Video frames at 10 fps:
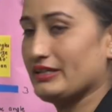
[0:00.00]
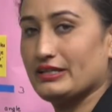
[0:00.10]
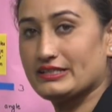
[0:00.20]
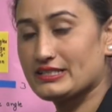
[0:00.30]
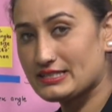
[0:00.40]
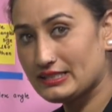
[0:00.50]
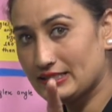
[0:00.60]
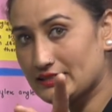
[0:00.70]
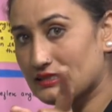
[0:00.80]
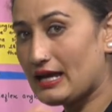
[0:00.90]
It is in
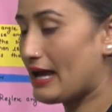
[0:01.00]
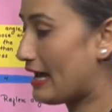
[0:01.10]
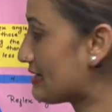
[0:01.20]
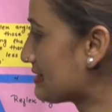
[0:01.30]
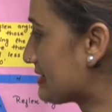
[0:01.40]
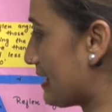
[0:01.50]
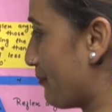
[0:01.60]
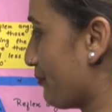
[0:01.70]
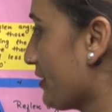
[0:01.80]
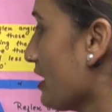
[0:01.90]
L shape.
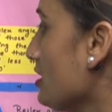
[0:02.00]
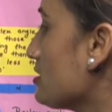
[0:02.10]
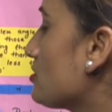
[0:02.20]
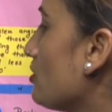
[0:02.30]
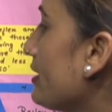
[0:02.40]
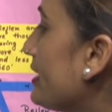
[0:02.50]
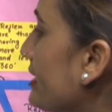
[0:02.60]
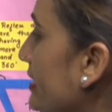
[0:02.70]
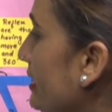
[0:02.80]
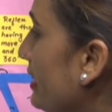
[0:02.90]
So
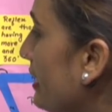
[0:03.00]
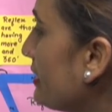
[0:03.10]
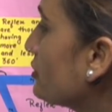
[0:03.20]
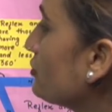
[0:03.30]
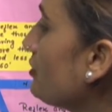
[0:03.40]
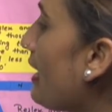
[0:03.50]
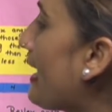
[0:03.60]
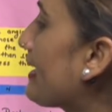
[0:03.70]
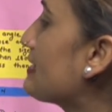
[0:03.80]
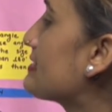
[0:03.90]
here two
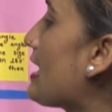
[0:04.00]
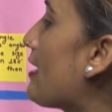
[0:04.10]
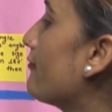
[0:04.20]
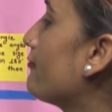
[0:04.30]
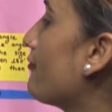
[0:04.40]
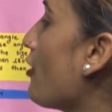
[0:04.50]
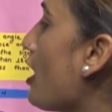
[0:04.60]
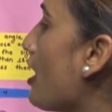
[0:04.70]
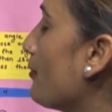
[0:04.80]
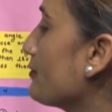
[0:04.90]
angles are
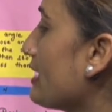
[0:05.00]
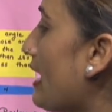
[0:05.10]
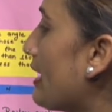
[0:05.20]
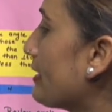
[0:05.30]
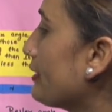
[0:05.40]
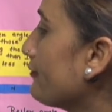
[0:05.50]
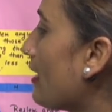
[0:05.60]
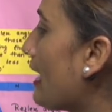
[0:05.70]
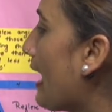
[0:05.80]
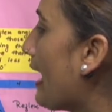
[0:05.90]
formed, and if
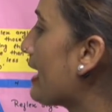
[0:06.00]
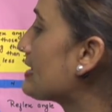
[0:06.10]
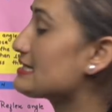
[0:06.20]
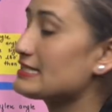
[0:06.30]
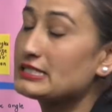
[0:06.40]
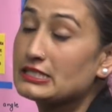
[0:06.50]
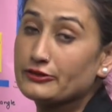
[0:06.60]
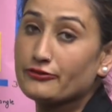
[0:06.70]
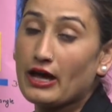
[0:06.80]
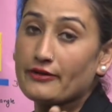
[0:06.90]
I add
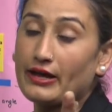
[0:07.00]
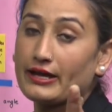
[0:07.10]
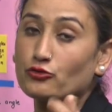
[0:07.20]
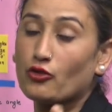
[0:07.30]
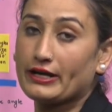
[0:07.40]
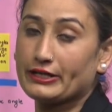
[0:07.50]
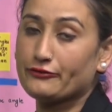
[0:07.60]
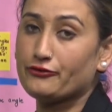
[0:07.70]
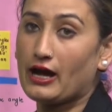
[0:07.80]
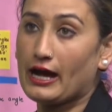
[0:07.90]
65 and
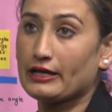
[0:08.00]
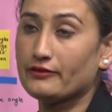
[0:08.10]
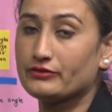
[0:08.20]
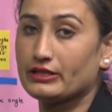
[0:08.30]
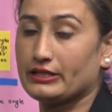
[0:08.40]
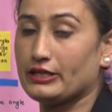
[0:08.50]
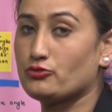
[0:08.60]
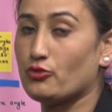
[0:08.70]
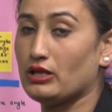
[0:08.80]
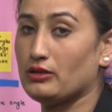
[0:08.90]
25, then
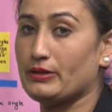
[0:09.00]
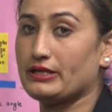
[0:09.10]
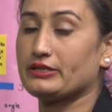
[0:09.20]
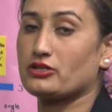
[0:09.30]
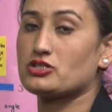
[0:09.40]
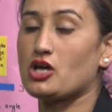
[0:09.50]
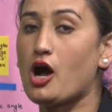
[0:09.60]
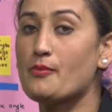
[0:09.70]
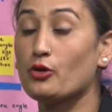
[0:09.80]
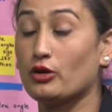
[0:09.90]
it will be, their
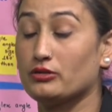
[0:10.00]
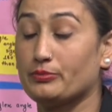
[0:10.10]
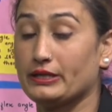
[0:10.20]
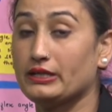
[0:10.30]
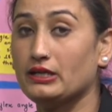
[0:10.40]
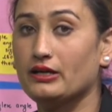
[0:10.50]
sum will be